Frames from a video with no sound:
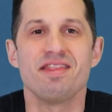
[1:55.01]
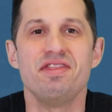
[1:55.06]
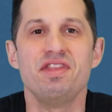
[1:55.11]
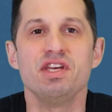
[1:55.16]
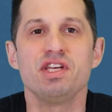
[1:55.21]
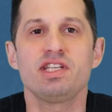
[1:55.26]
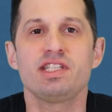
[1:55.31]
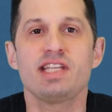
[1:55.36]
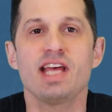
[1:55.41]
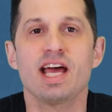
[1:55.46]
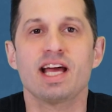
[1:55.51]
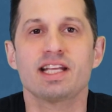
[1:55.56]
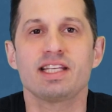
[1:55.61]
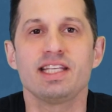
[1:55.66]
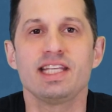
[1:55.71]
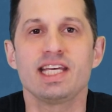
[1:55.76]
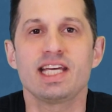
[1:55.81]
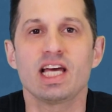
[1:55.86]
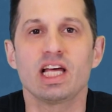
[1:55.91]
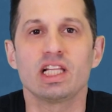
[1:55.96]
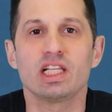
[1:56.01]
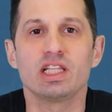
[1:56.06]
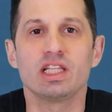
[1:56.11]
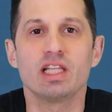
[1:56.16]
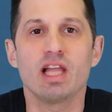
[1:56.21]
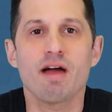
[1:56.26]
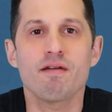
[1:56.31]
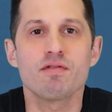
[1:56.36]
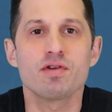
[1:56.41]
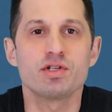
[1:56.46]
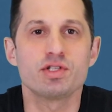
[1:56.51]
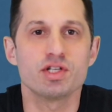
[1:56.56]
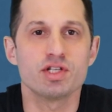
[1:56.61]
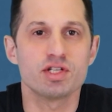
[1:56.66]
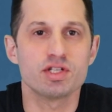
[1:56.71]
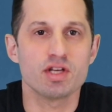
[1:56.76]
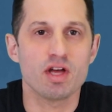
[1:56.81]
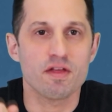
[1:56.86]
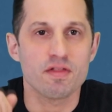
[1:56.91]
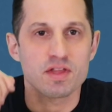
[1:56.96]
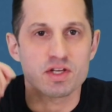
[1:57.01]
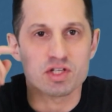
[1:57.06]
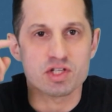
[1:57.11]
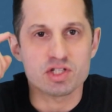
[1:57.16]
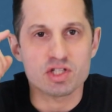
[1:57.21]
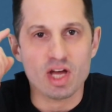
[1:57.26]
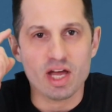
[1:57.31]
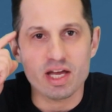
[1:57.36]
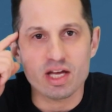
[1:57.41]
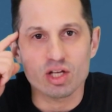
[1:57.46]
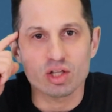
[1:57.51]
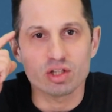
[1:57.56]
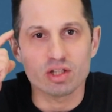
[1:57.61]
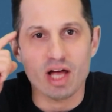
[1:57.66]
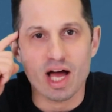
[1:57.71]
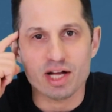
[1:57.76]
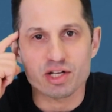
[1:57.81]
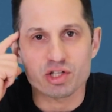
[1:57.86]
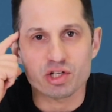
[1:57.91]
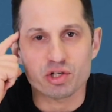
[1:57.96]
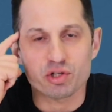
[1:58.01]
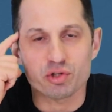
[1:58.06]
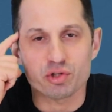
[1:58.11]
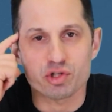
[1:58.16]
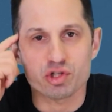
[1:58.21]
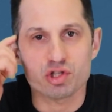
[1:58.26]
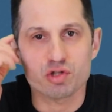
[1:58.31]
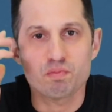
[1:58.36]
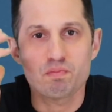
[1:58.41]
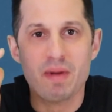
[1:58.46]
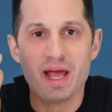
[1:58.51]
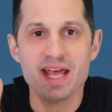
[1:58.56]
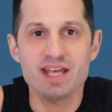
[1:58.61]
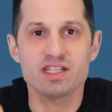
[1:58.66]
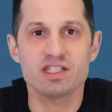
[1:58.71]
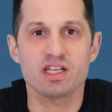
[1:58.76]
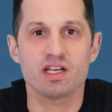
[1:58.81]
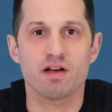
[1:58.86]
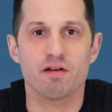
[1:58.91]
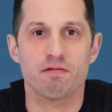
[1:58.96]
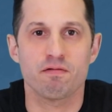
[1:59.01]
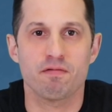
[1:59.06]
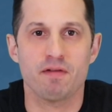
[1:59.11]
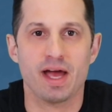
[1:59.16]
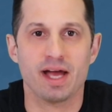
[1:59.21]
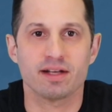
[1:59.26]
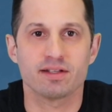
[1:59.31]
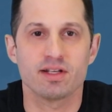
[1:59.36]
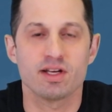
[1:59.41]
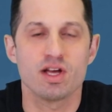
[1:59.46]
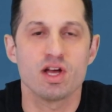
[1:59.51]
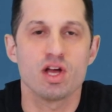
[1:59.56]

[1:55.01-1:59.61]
This technique leverages the psychological spacing effect,